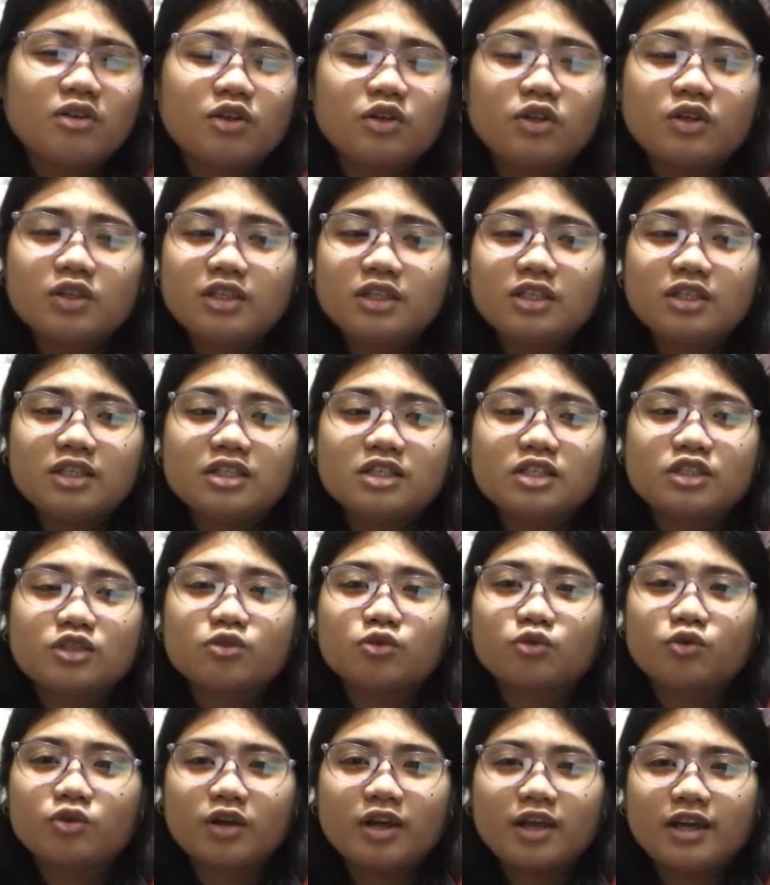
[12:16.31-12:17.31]
learning
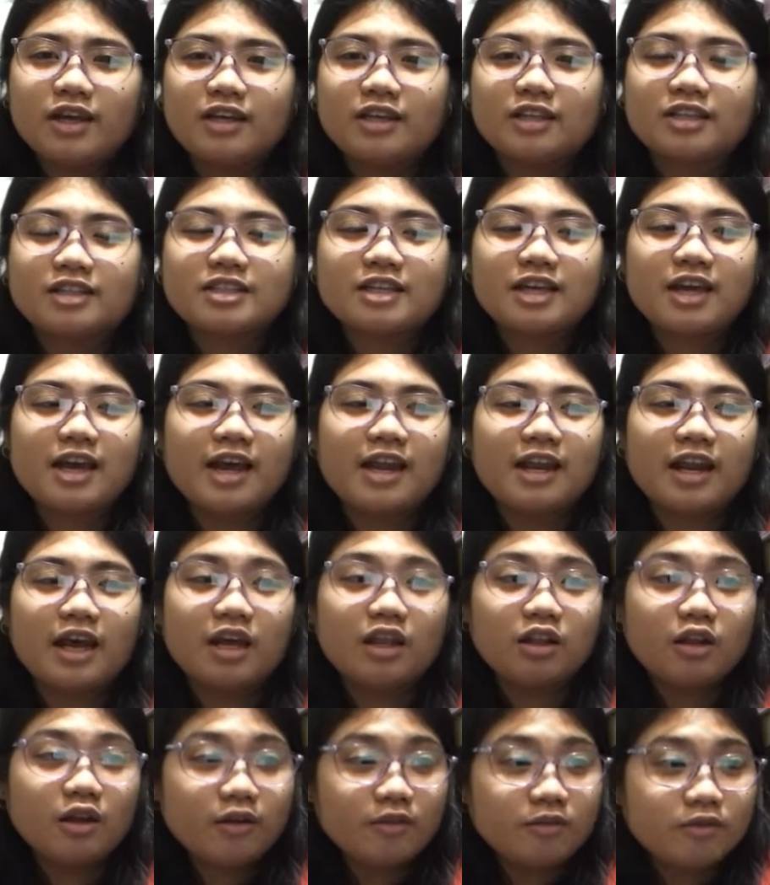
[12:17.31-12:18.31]
is great and
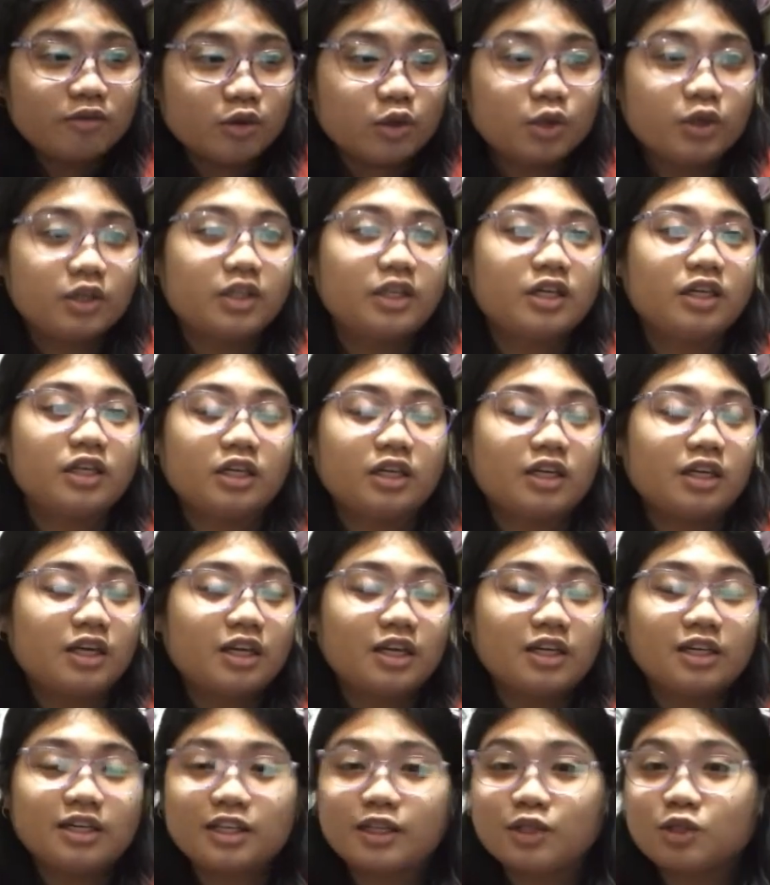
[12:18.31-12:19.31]
I love learning,
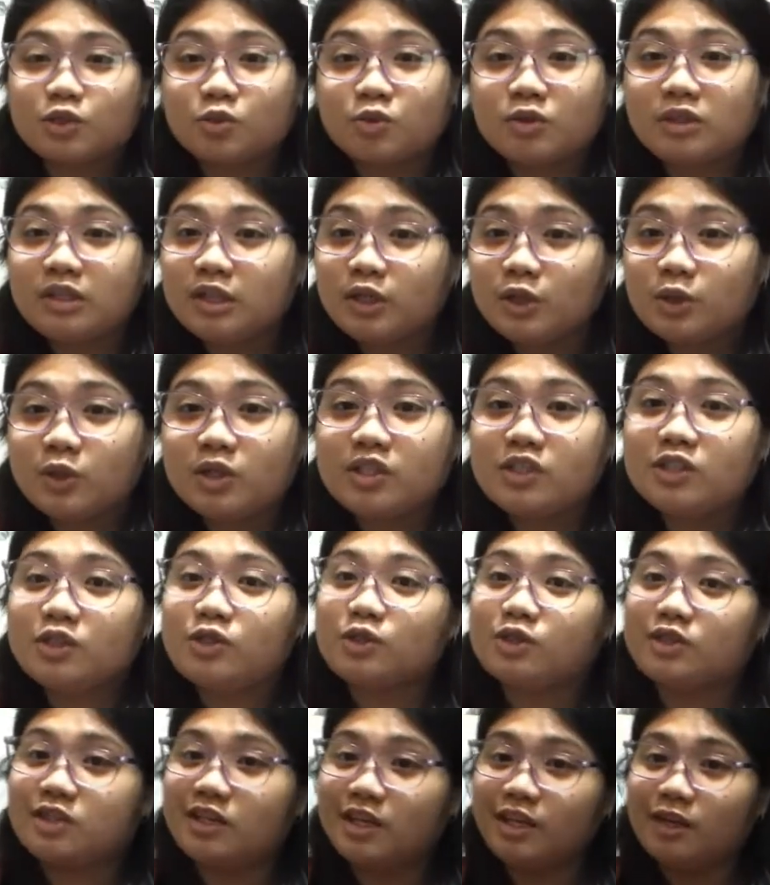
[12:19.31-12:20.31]
and it's really cringy
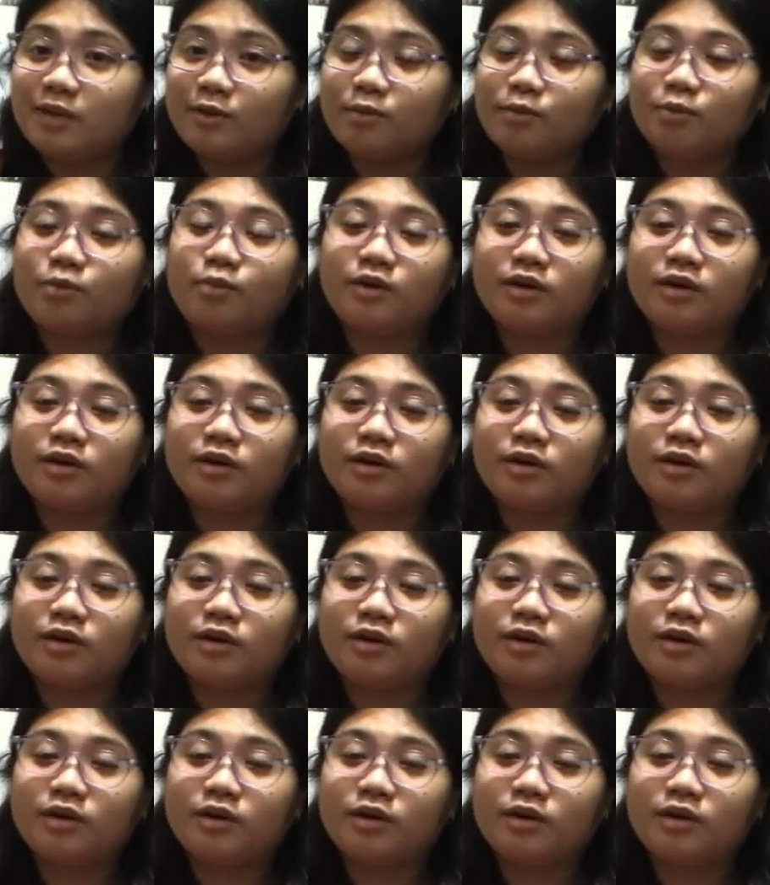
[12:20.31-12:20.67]
to say,